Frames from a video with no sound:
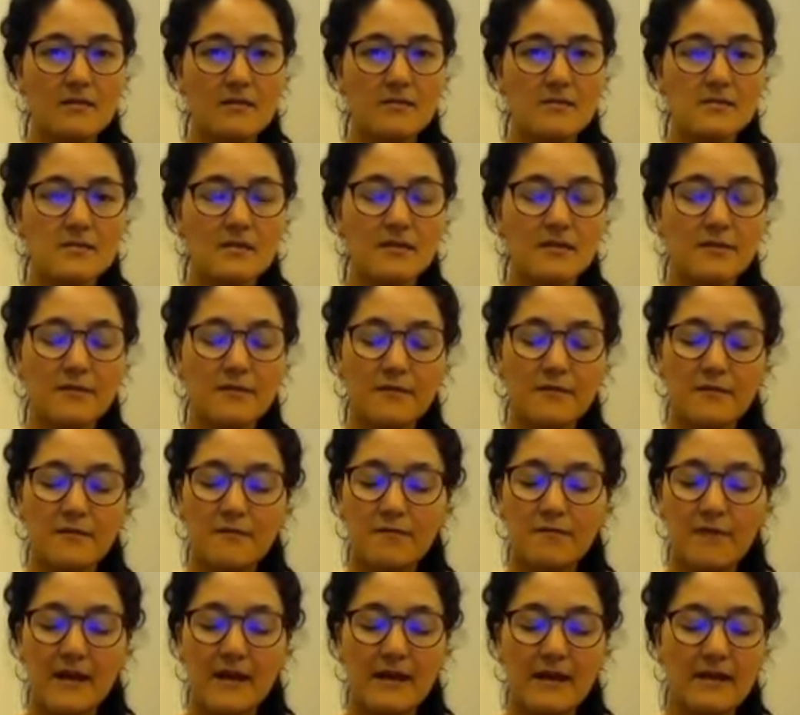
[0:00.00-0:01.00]
until you
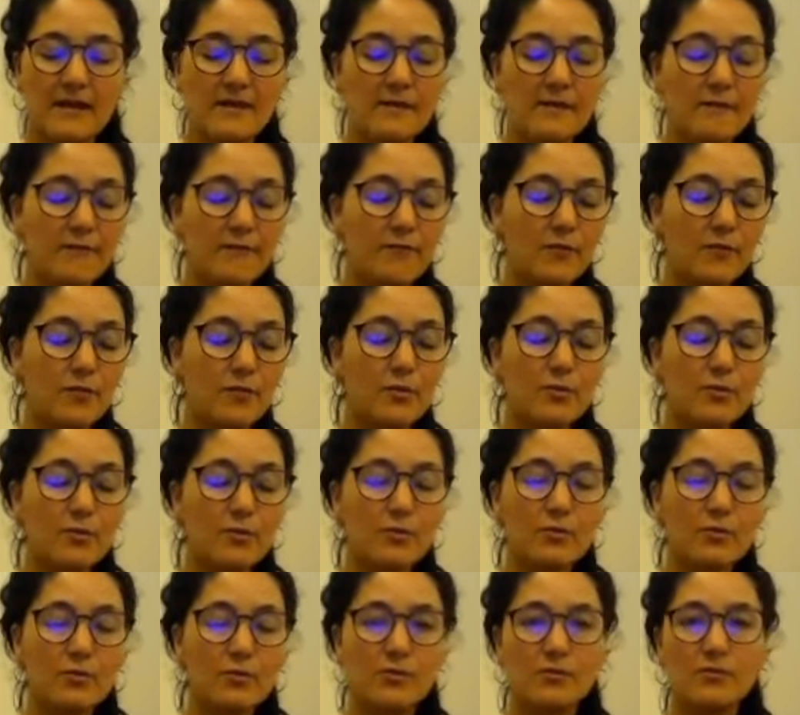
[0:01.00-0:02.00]
find the
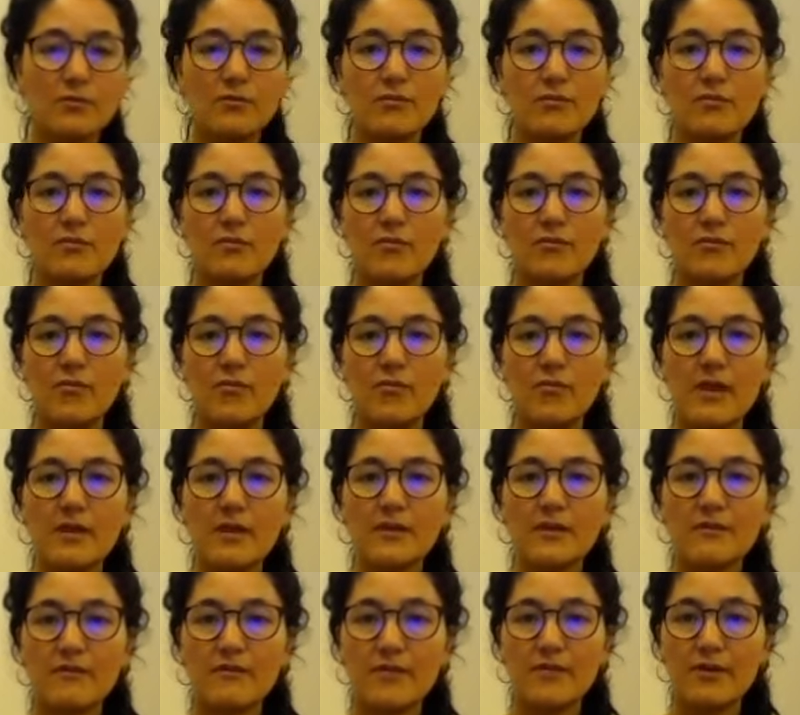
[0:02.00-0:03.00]
full
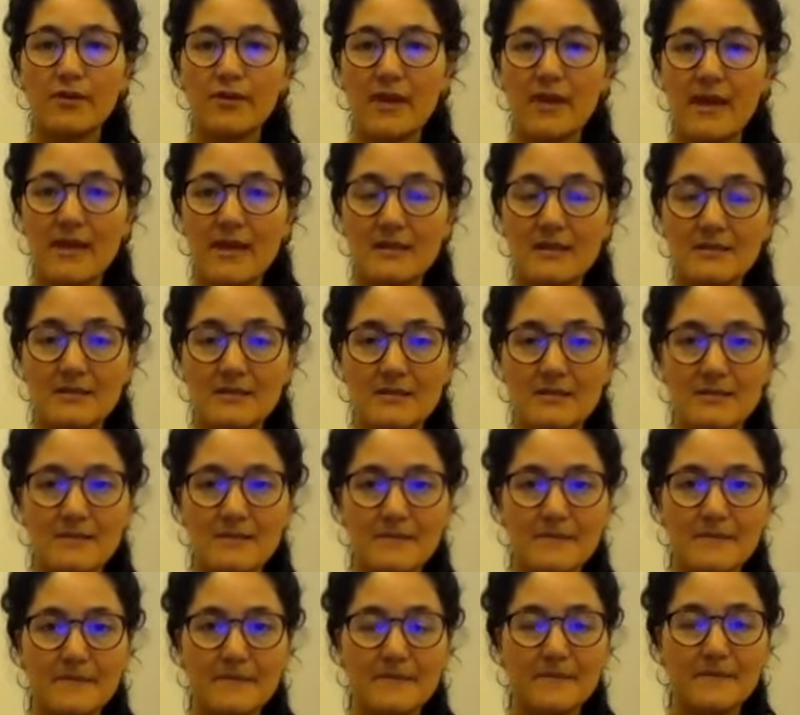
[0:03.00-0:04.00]
weight of your head
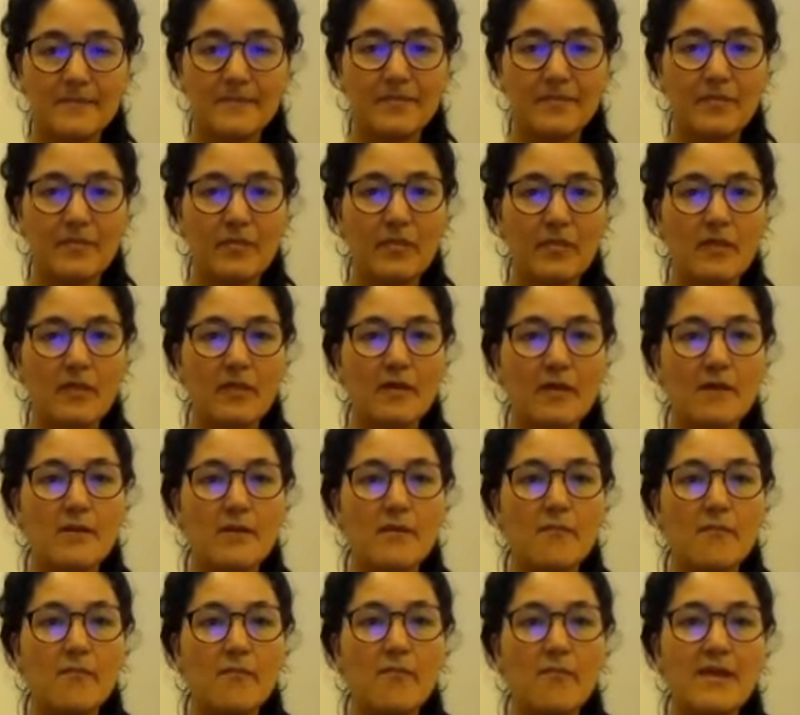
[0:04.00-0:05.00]

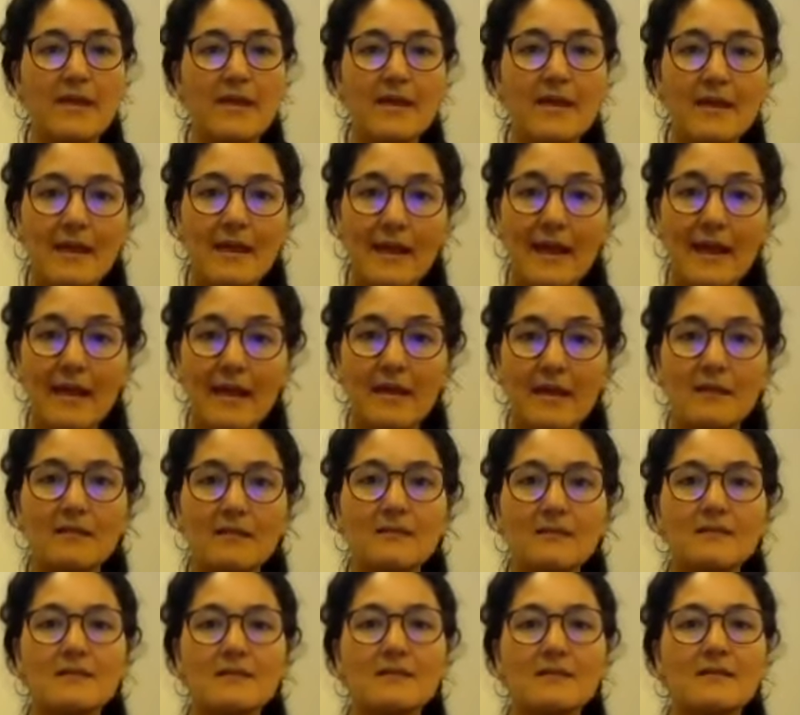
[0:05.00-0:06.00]
being
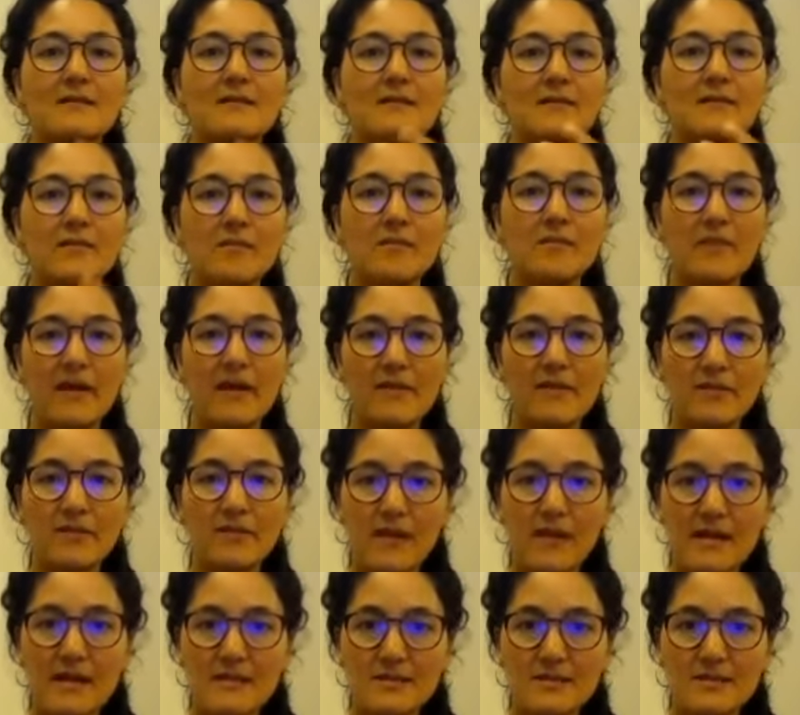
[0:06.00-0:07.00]
held by the
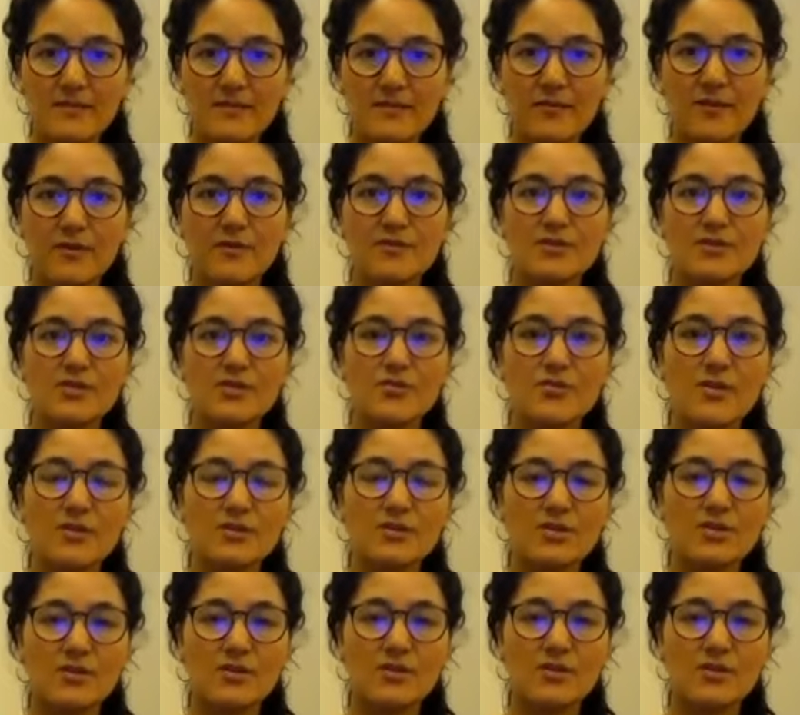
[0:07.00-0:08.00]
rest of your
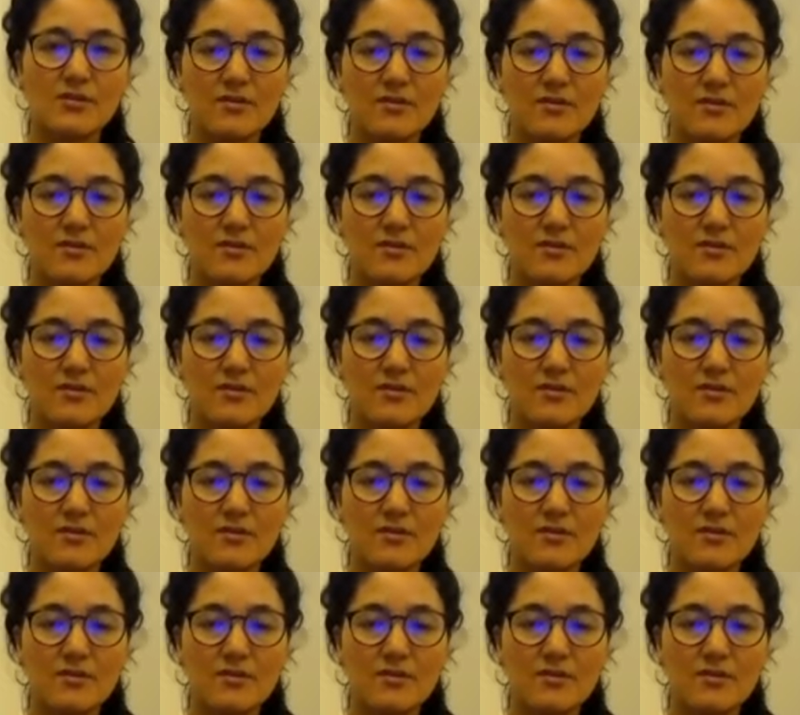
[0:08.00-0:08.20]
structure.